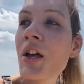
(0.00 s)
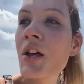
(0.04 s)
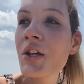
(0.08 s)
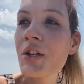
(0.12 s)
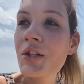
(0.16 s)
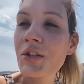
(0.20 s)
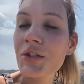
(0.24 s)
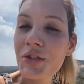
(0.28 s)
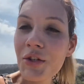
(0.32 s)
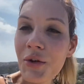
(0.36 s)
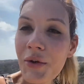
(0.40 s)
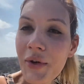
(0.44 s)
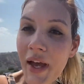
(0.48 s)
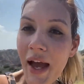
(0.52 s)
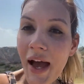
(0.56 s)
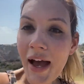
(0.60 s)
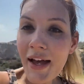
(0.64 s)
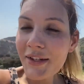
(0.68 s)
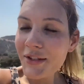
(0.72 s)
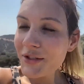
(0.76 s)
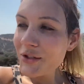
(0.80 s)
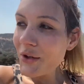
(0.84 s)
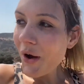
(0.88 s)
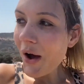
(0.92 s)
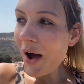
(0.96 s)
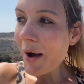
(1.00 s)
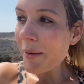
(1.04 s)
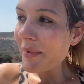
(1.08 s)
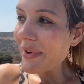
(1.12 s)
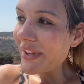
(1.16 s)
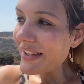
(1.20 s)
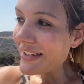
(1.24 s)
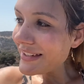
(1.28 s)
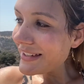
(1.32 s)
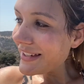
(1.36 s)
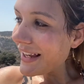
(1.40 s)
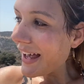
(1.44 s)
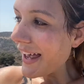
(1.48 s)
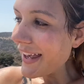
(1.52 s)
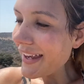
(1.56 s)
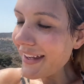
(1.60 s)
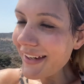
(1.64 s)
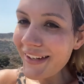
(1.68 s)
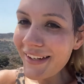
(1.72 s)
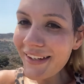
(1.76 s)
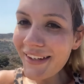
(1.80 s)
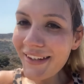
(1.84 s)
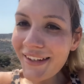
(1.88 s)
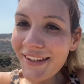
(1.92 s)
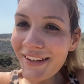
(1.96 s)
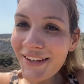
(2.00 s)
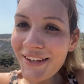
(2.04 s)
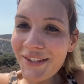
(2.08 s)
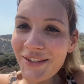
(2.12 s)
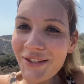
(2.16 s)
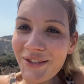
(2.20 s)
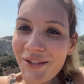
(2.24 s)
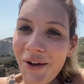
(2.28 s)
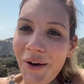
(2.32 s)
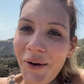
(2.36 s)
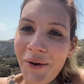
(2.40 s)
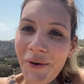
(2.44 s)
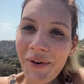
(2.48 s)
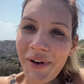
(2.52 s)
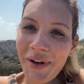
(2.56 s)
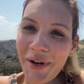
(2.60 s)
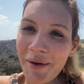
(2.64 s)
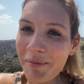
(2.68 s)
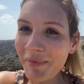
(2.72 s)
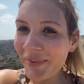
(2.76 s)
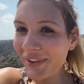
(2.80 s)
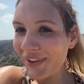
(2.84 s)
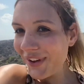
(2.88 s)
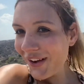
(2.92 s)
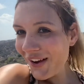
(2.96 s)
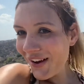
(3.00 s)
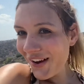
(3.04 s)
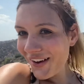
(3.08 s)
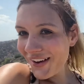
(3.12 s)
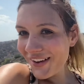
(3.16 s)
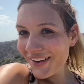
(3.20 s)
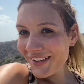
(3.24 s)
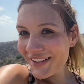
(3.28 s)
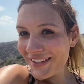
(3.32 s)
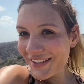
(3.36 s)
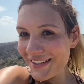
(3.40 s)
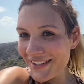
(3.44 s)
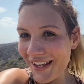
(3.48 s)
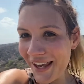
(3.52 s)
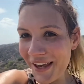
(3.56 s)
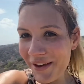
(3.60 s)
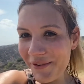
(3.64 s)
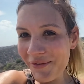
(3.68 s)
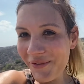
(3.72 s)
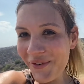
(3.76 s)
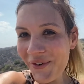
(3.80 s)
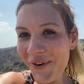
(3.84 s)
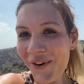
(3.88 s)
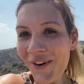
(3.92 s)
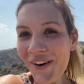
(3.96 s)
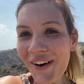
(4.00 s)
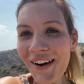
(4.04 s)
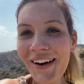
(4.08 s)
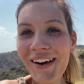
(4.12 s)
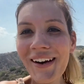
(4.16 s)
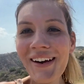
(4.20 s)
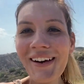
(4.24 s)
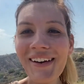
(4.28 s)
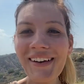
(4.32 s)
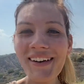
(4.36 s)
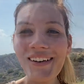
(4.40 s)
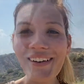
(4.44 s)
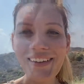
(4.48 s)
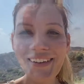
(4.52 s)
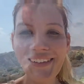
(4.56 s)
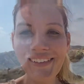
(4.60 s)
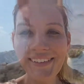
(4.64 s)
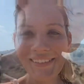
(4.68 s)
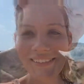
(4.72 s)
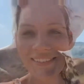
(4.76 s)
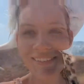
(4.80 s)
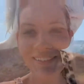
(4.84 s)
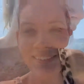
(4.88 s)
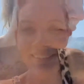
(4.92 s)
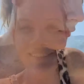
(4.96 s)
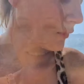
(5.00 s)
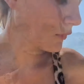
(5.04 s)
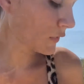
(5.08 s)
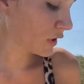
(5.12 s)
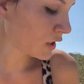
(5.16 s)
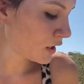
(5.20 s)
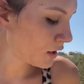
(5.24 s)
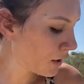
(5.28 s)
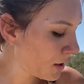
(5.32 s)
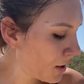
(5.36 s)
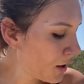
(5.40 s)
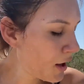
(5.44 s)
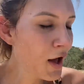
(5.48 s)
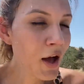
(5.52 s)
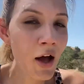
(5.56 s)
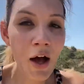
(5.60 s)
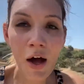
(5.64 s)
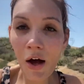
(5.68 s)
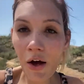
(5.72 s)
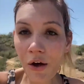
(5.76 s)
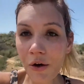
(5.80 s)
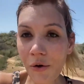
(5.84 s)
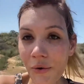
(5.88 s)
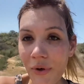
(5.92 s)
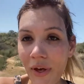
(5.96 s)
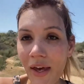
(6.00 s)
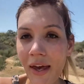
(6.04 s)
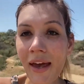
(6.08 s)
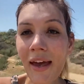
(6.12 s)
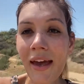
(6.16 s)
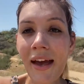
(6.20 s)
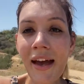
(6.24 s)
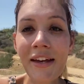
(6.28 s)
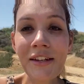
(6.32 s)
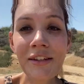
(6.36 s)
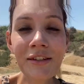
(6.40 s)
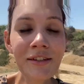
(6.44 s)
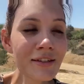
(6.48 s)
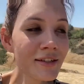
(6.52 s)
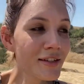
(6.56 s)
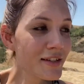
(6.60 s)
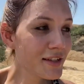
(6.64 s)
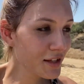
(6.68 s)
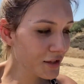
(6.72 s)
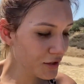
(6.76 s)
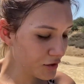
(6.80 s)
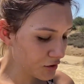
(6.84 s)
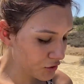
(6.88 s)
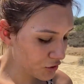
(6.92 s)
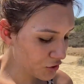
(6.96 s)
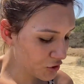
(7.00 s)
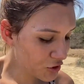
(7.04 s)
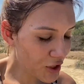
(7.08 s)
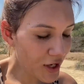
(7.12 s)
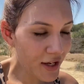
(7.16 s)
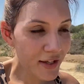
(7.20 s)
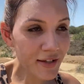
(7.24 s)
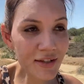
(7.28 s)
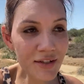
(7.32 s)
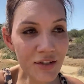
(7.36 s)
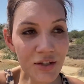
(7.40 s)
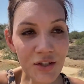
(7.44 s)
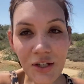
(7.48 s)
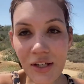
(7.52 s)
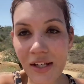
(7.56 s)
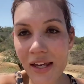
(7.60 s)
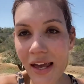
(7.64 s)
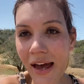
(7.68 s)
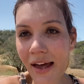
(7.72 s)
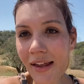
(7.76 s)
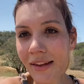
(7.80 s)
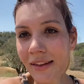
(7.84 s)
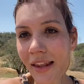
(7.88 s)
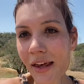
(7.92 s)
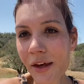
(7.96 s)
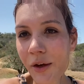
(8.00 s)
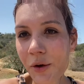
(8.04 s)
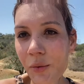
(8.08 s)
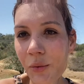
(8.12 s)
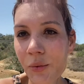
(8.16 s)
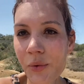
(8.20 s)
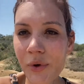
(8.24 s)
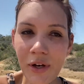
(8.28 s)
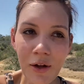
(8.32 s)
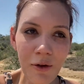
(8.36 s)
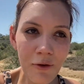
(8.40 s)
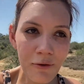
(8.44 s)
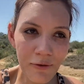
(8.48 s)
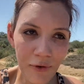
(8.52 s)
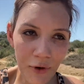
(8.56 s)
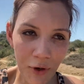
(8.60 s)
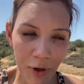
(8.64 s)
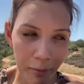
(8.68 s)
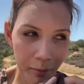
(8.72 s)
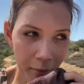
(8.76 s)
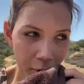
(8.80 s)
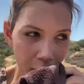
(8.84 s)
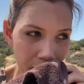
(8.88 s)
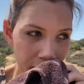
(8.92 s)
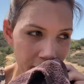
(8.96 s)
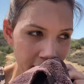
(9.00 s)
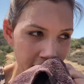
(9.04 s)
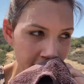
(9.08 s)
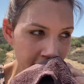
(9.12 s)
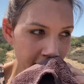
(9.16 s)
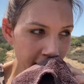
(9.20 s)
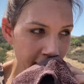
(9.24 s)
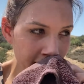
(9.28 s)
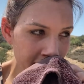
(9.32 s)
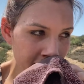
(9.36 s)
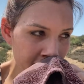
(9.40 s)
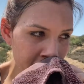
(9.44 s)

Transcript: So yeah, so I'm excited. So come along, day 4. Okay, and just to get like real for a moment,